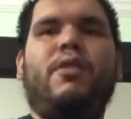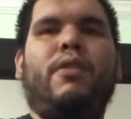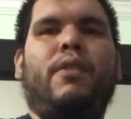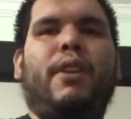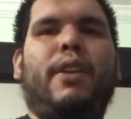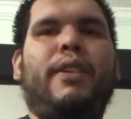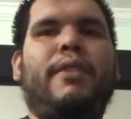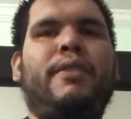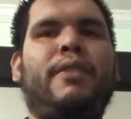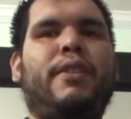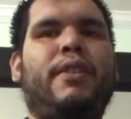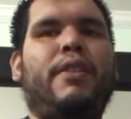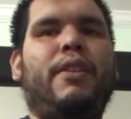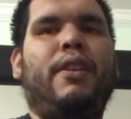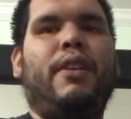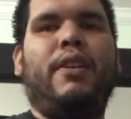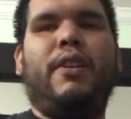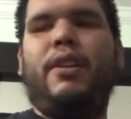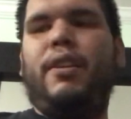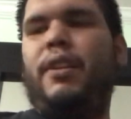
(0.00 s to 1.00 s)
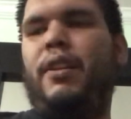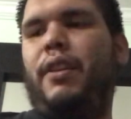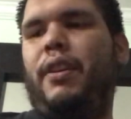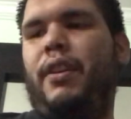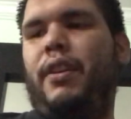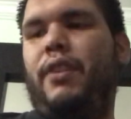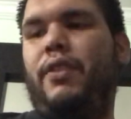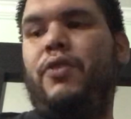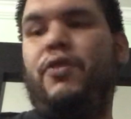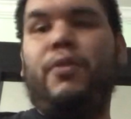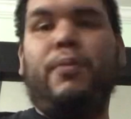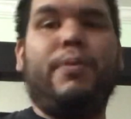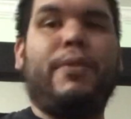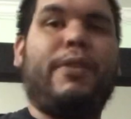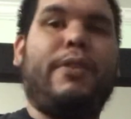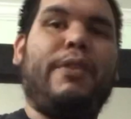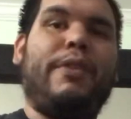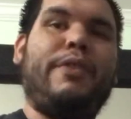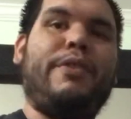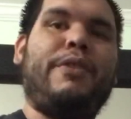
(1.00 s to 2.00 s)
that's it on the Super
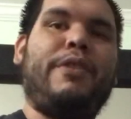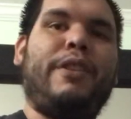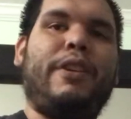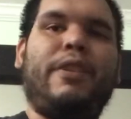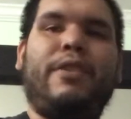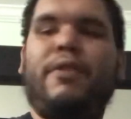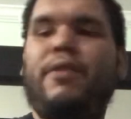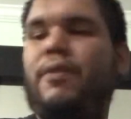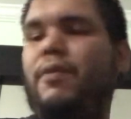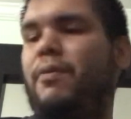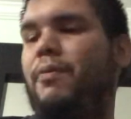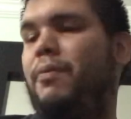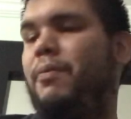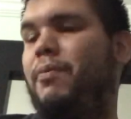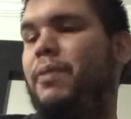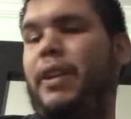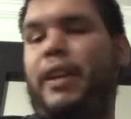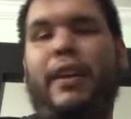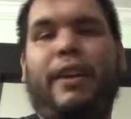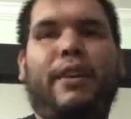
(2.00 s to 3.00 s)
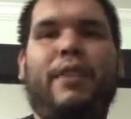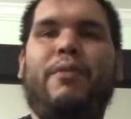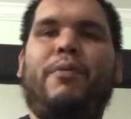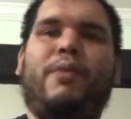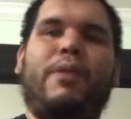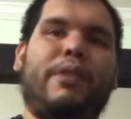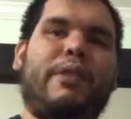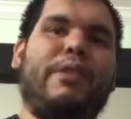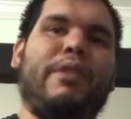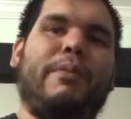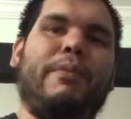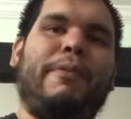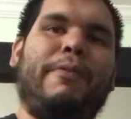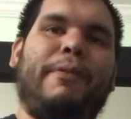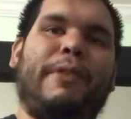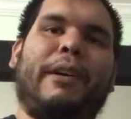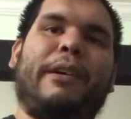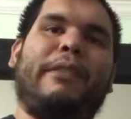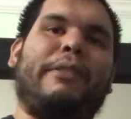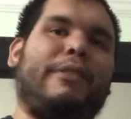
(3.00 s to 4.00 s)
Crunch channel, again with some
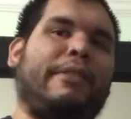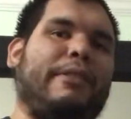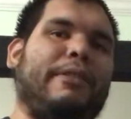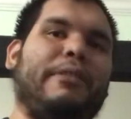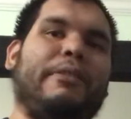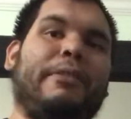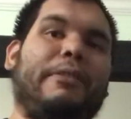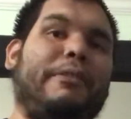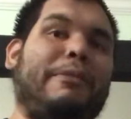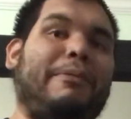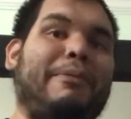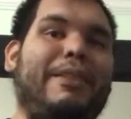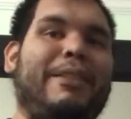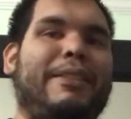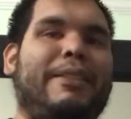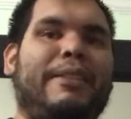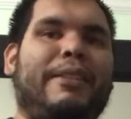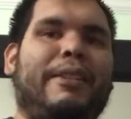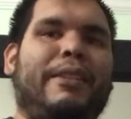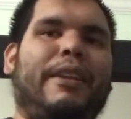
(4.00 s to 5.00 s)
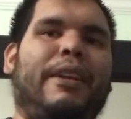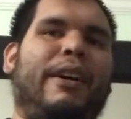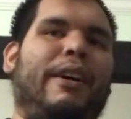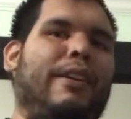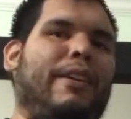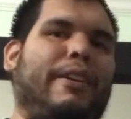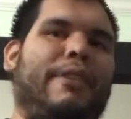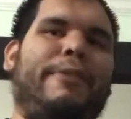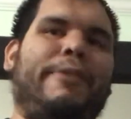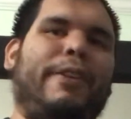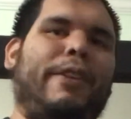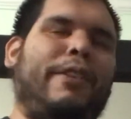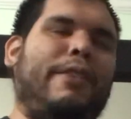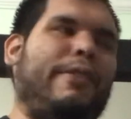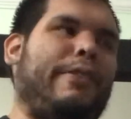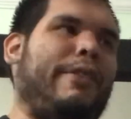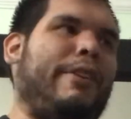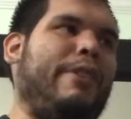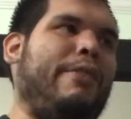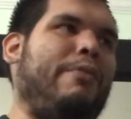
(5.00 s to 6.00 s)
effects, because I like fiddling
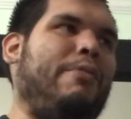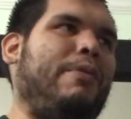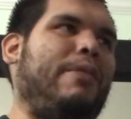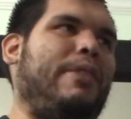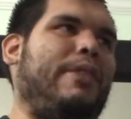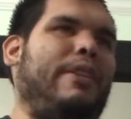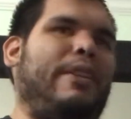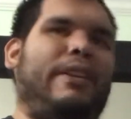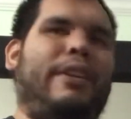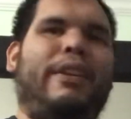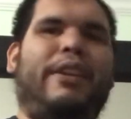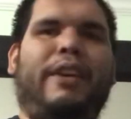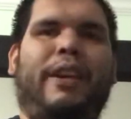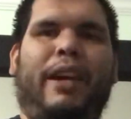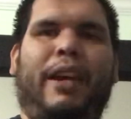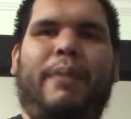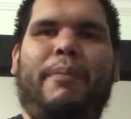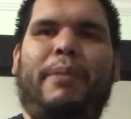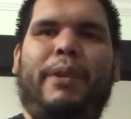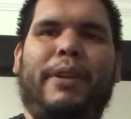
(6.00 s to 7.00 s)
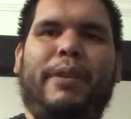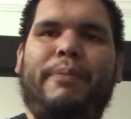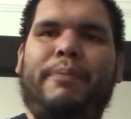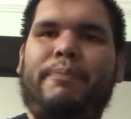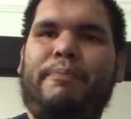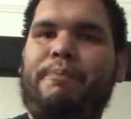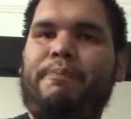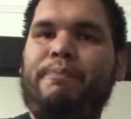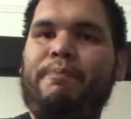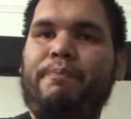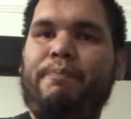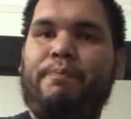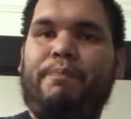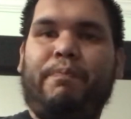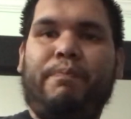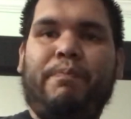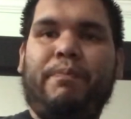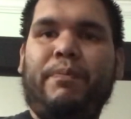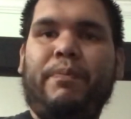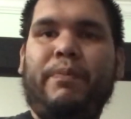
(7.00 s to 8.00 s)
around with the ambient
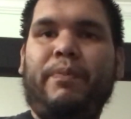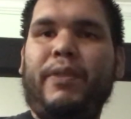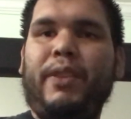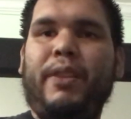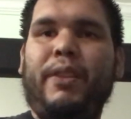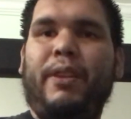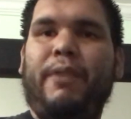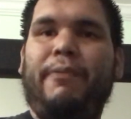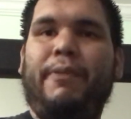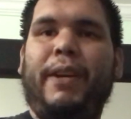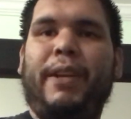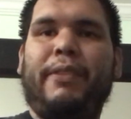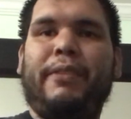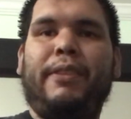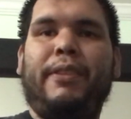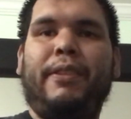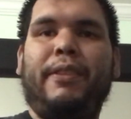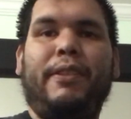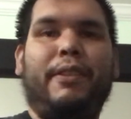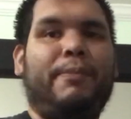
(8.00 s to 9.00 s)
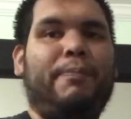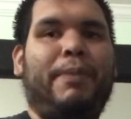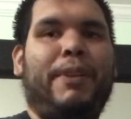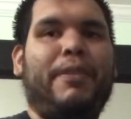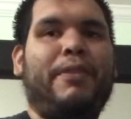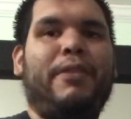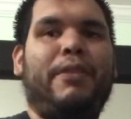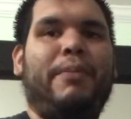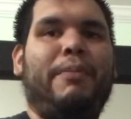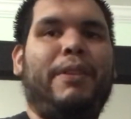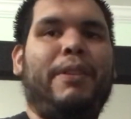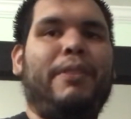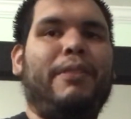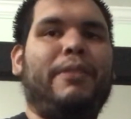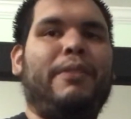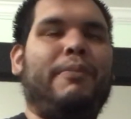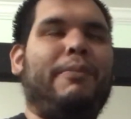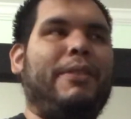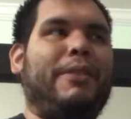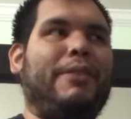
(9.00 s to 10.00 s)
effect sound, especially
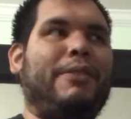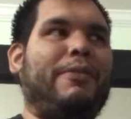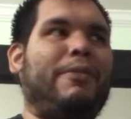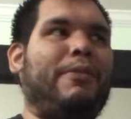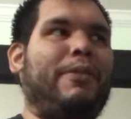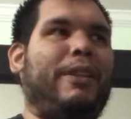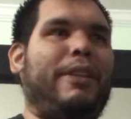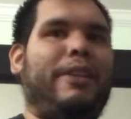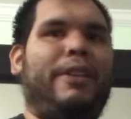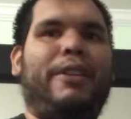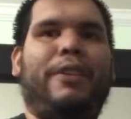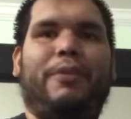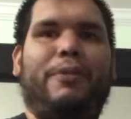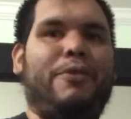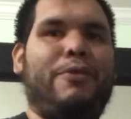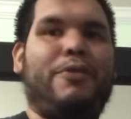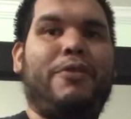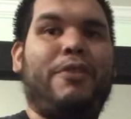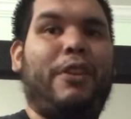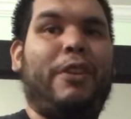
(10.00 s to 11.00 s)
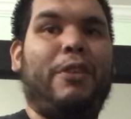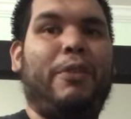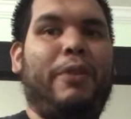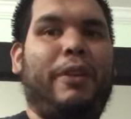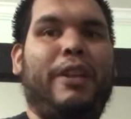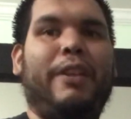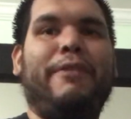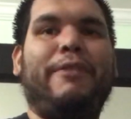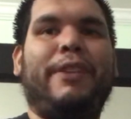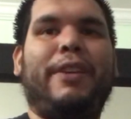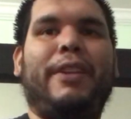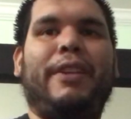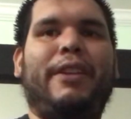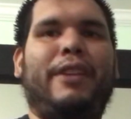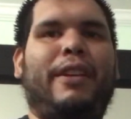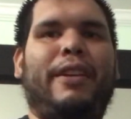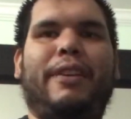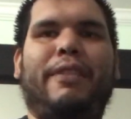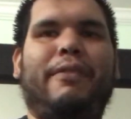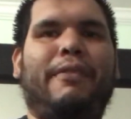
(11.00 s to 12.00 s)
because I'm also a huge Draconian fan,
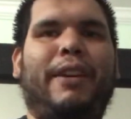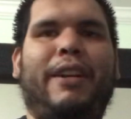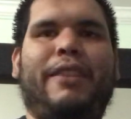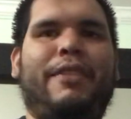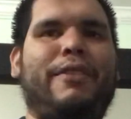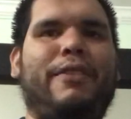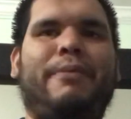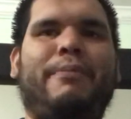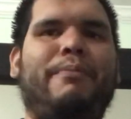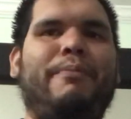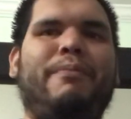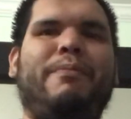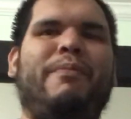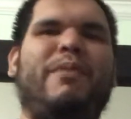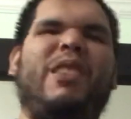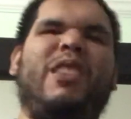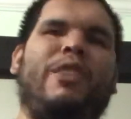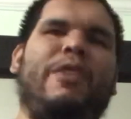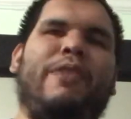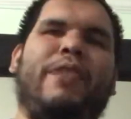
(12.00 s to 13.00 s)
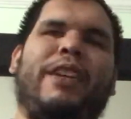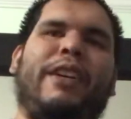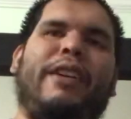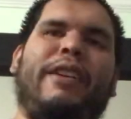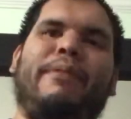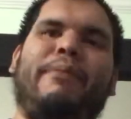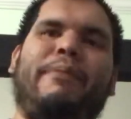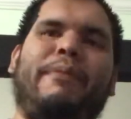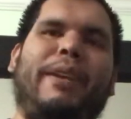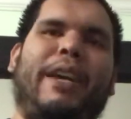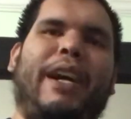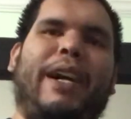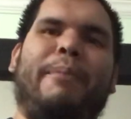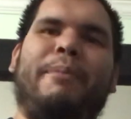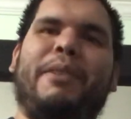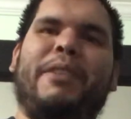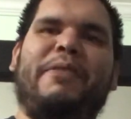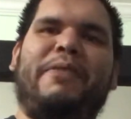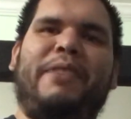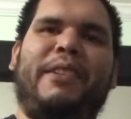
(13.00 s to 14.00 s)
and I just love that
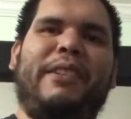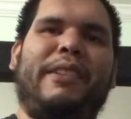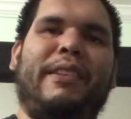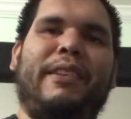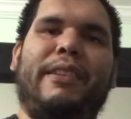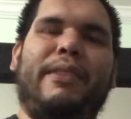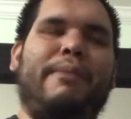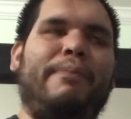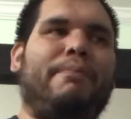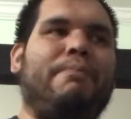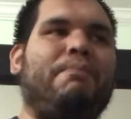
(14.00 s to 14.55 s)
atmosphere that